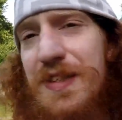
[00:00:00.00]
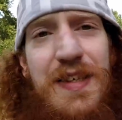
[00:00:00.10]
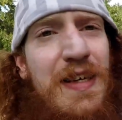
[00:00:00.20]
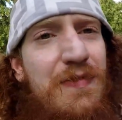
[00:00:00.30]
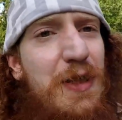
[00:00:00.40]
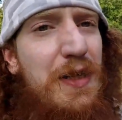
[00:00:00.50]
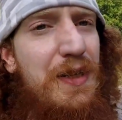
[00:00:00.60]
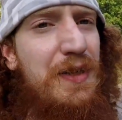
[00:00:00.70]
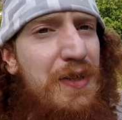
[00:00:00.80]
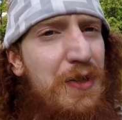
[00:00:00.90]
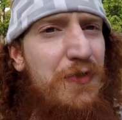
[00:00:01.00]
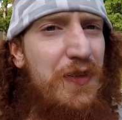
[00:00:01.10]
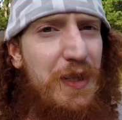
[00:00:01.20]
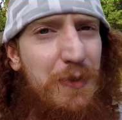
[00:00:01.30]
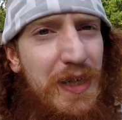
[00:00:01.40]
just kind of a
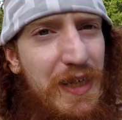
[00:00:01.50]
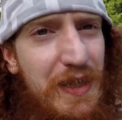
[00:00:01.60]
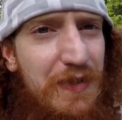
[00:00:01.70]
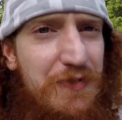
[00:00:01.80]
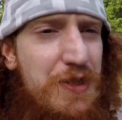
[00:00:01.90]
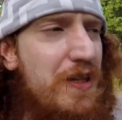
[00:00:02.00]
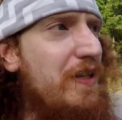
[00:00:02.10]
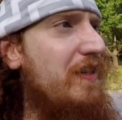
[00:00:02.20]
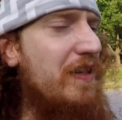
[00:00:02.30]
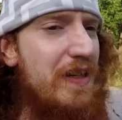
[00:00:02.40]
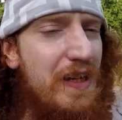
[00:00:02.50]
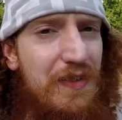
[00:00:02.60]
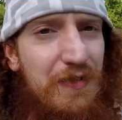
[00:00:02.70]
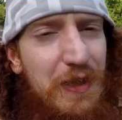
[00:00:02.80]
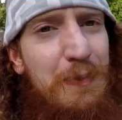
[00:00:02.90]
goofy way of cheating a
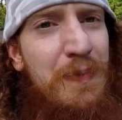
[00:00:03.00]
kick flip,